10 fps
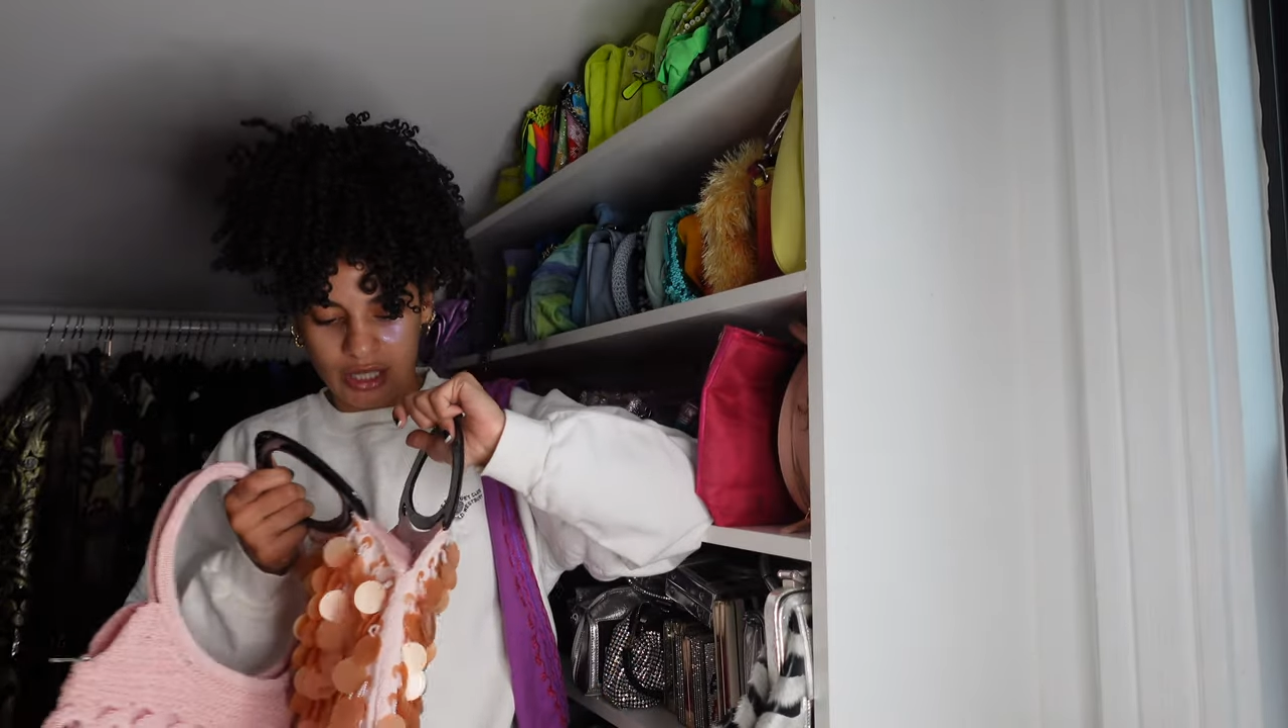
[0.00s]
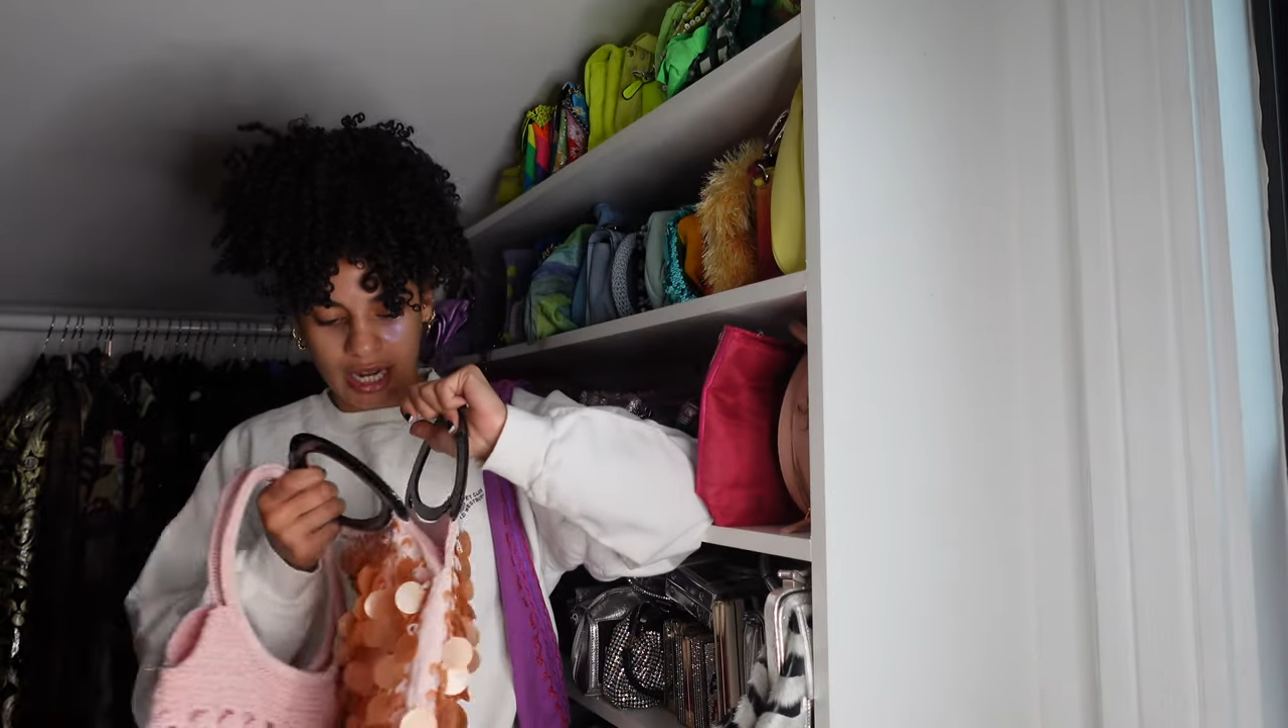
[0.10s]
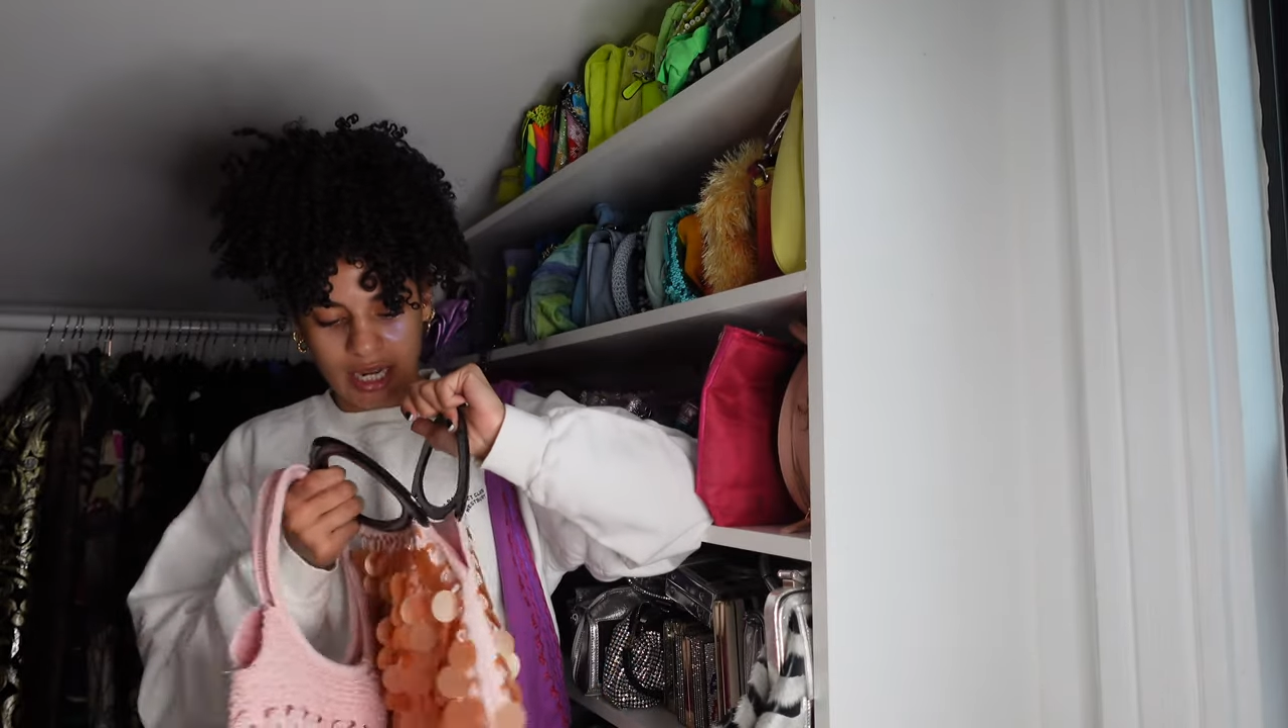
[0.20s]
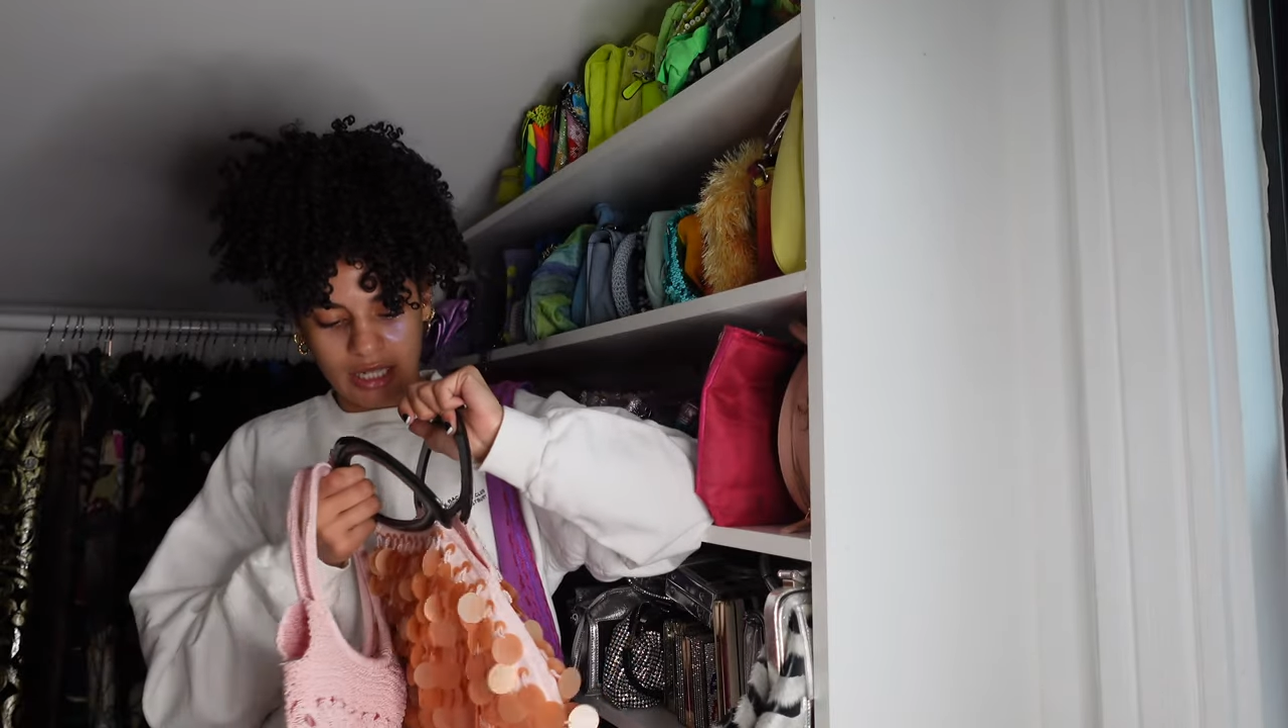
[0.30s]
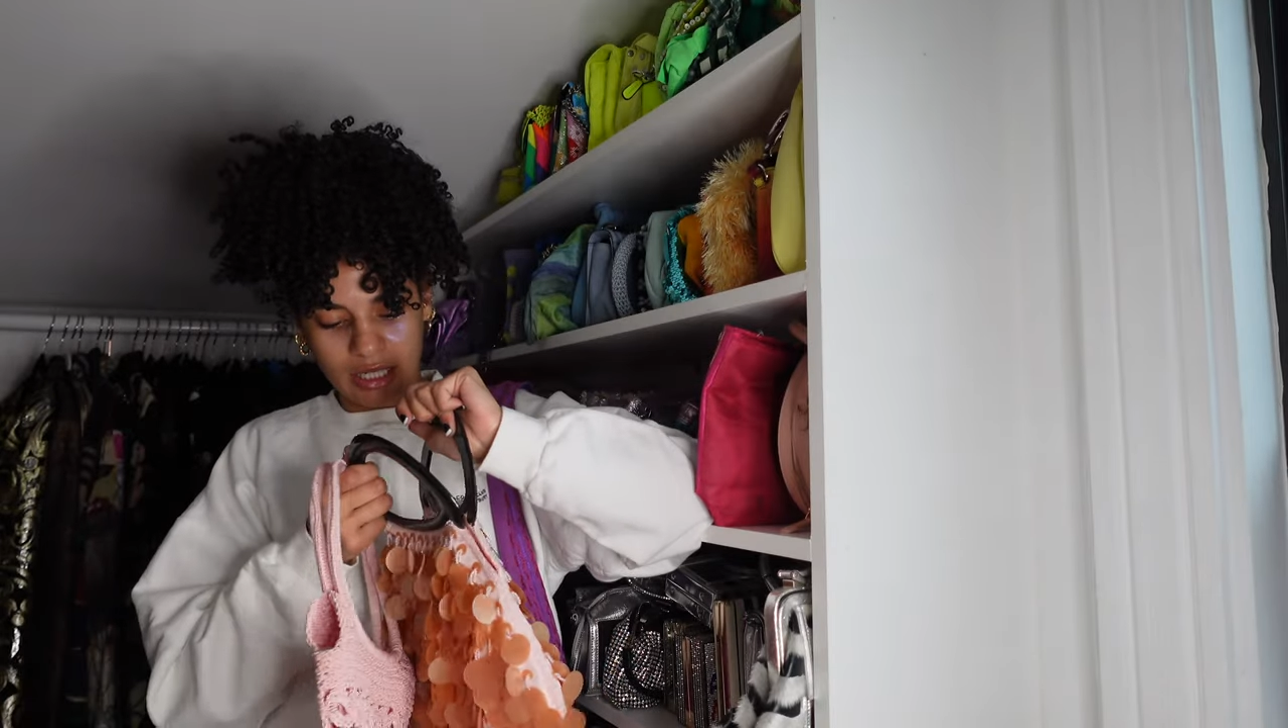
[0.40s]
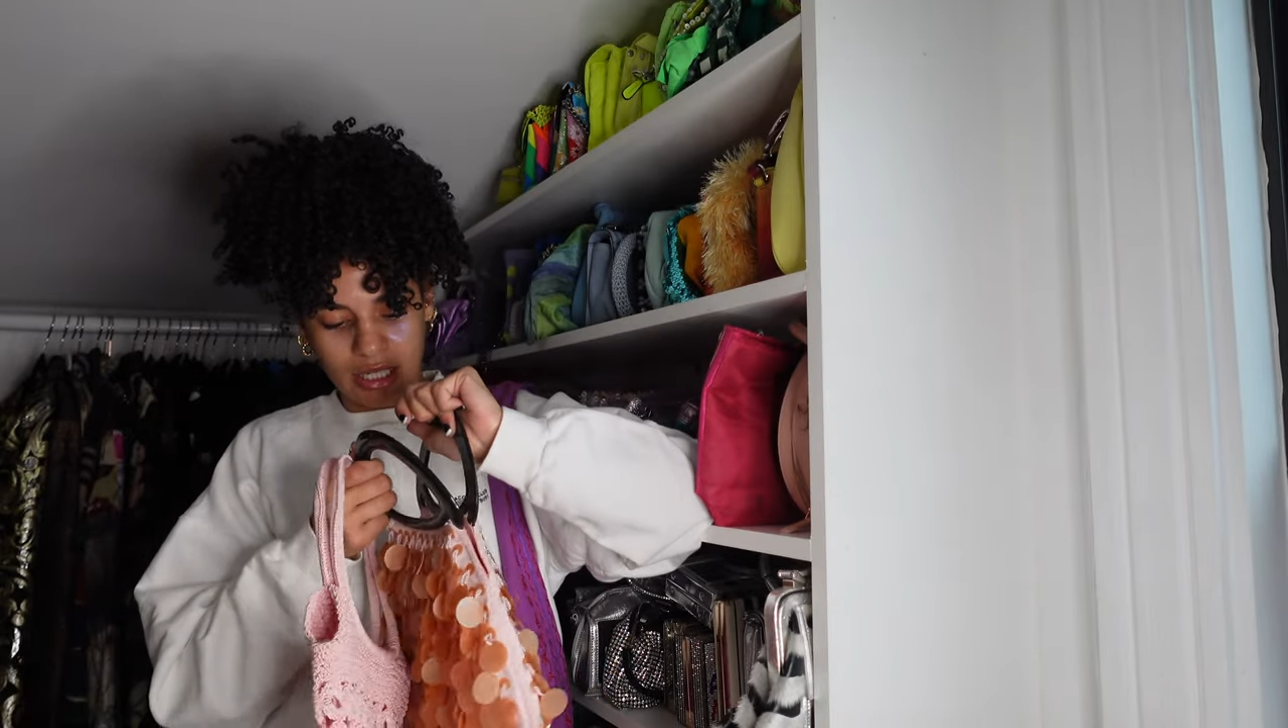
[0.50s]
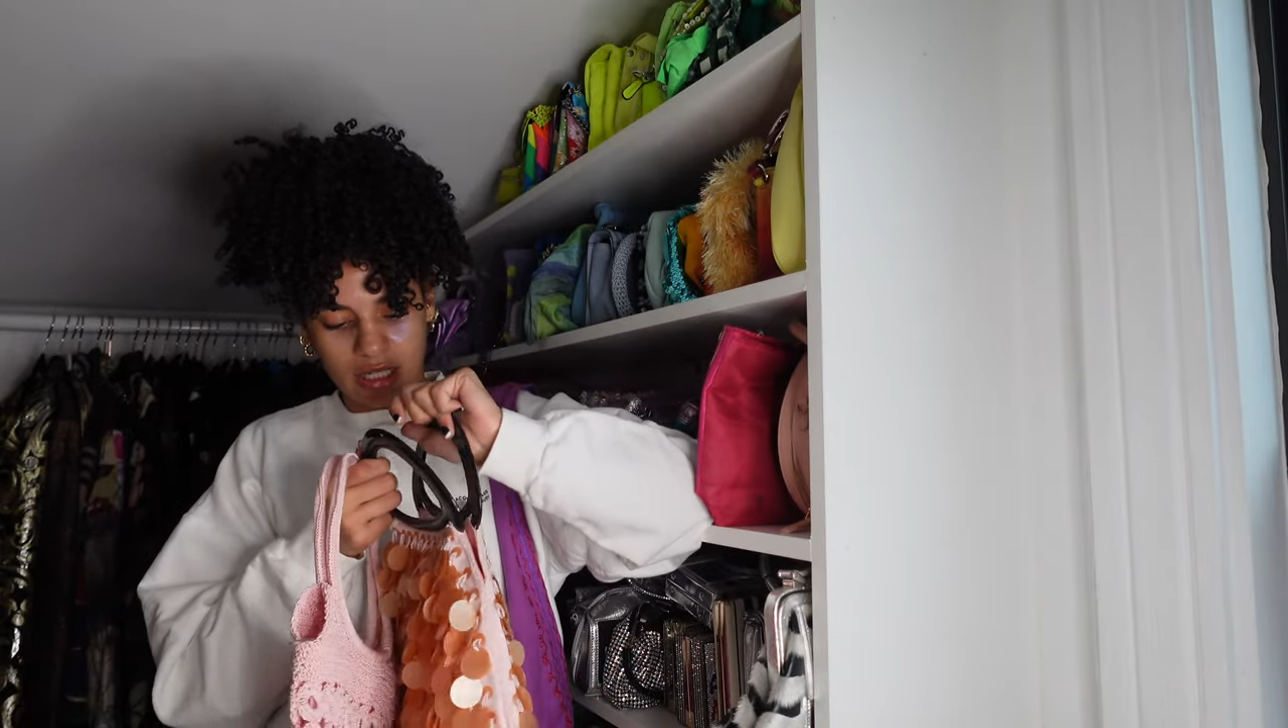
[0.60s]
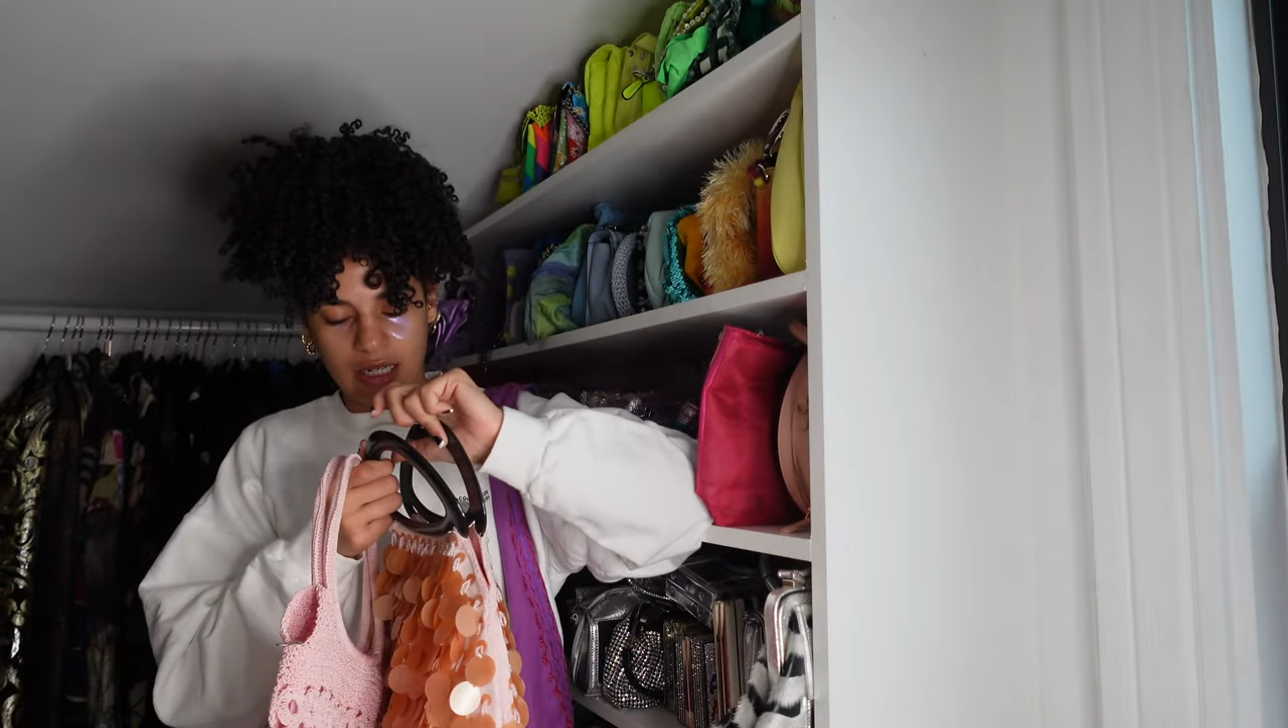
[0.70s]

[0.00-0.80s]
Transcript: night